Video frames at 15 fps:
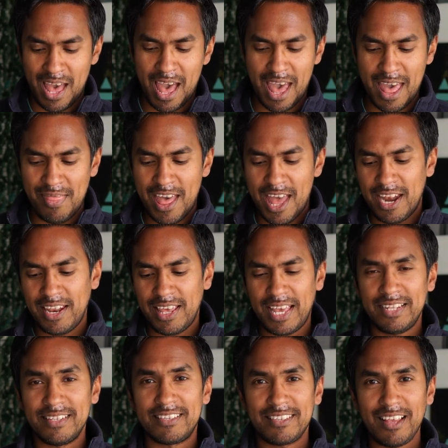And then
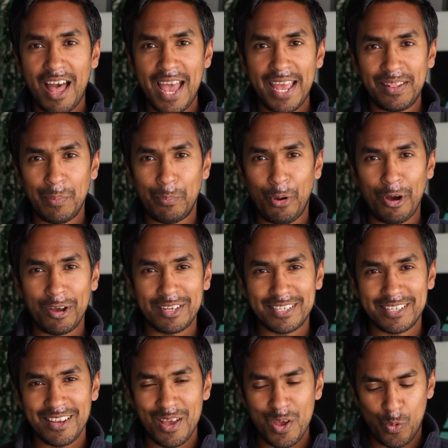inside the
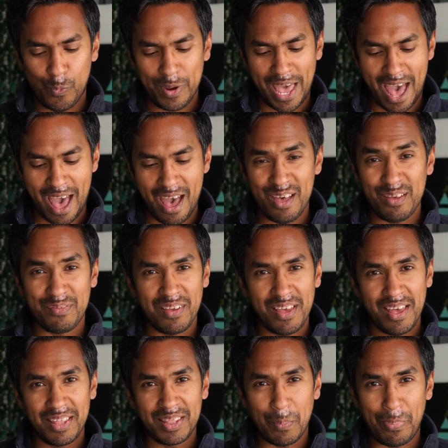box, we have
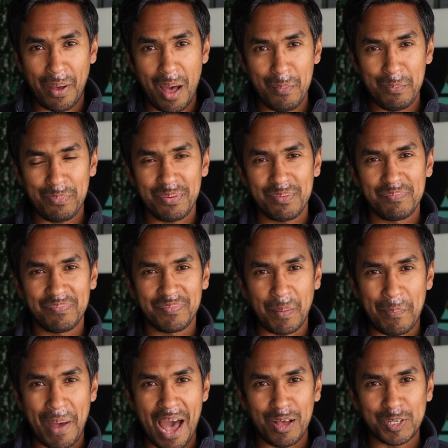the pump,
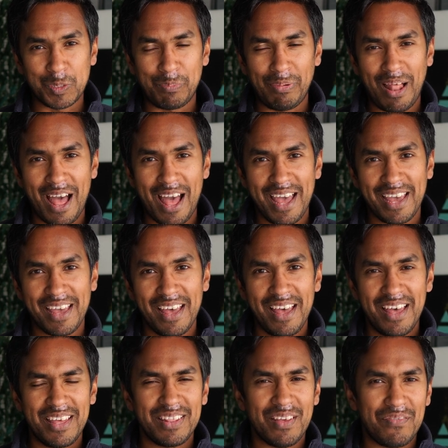the power supply,
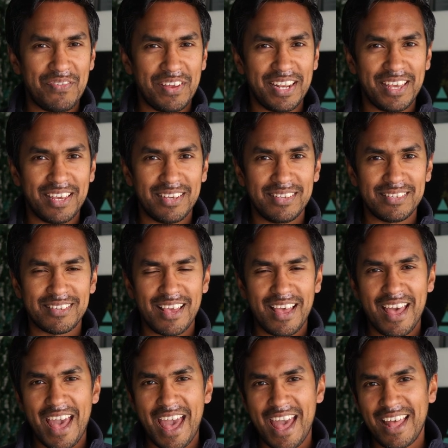the fittings,
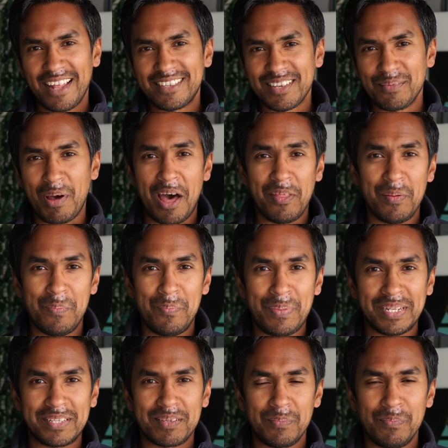and some other
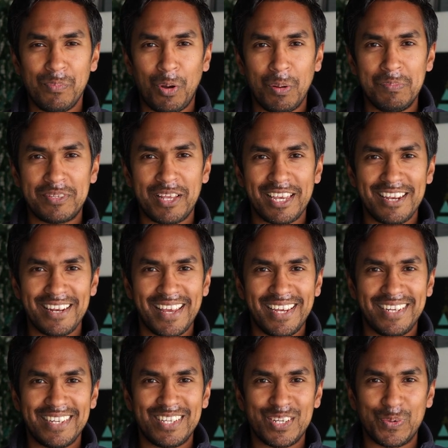bits and bobs that you
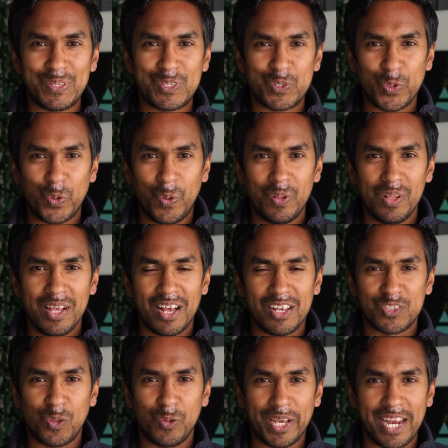need to install a
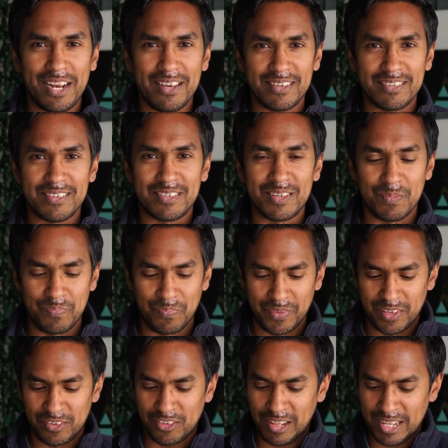solar heating system.
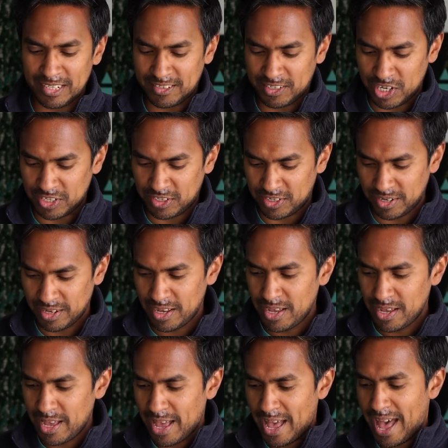So let's just
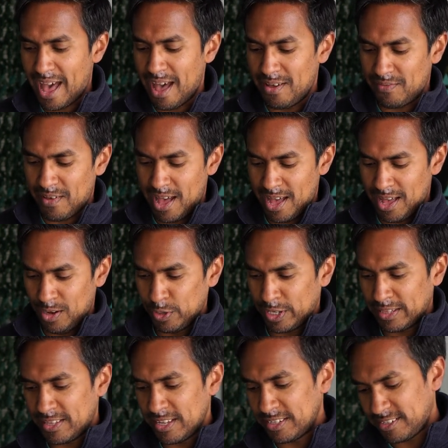have a look
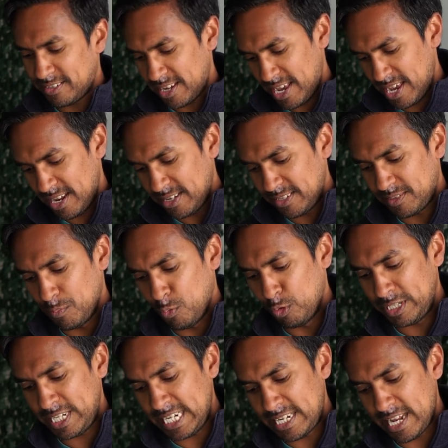at this in some
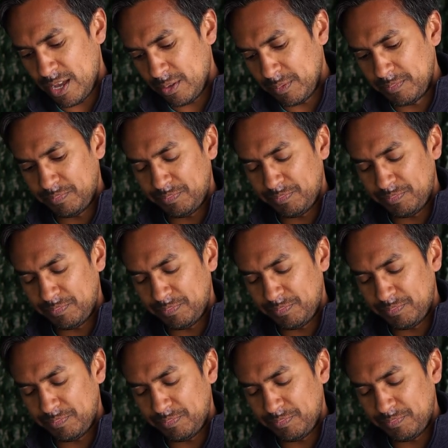more detail.